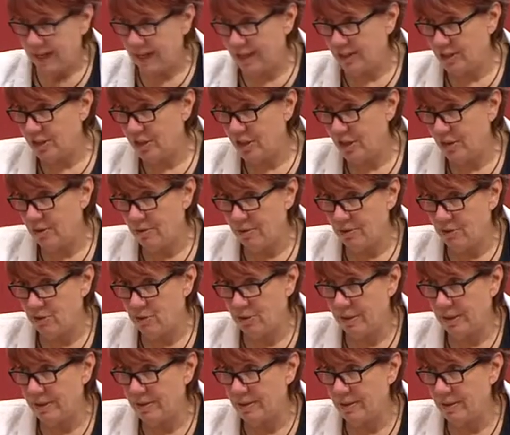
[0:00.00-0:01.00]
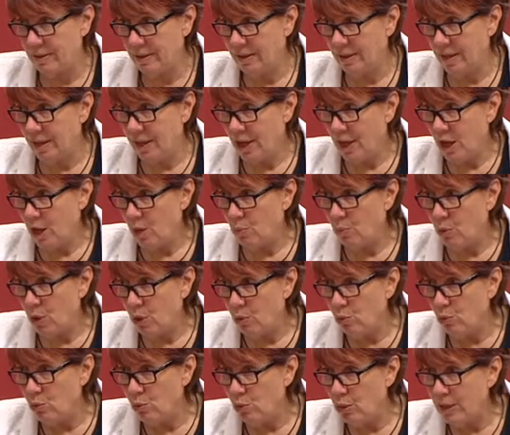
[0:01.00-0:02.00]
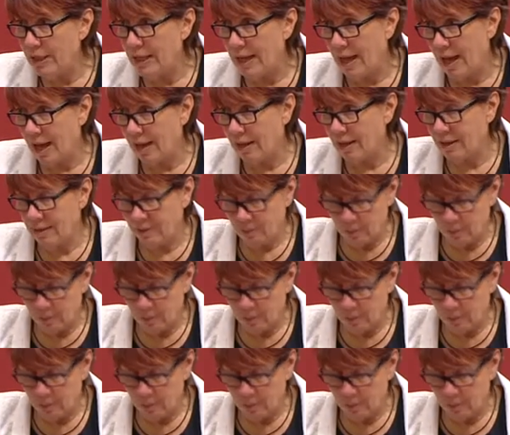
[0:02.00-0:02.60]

and territories. Well, good luck